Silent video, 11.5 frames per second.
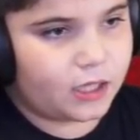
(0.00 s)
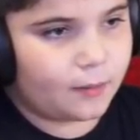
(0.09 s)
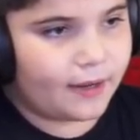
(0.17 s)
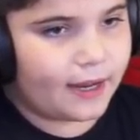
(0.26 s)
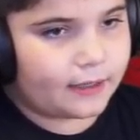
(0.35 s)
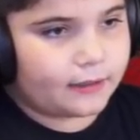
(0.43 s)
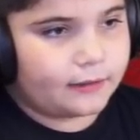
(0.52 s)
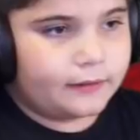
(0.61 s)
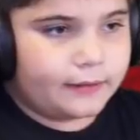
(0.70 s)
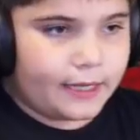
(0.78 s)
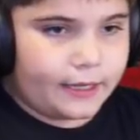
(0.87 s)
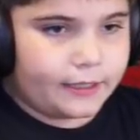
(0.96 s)
come back.
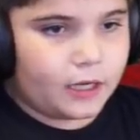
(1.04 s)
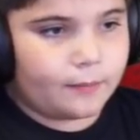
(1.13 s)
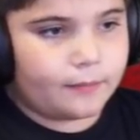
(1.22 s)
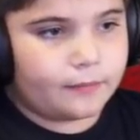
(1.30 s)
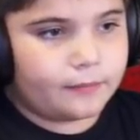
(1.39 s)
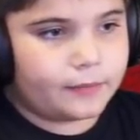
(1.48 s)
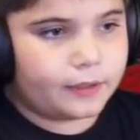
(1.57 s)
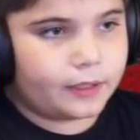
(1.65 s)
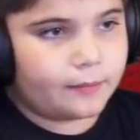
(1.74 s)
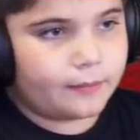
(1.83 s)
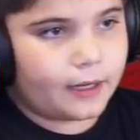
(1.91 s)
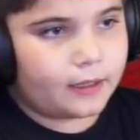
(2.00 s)
Yeah, you go.
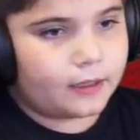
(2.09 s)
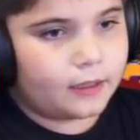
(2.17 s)
Come back.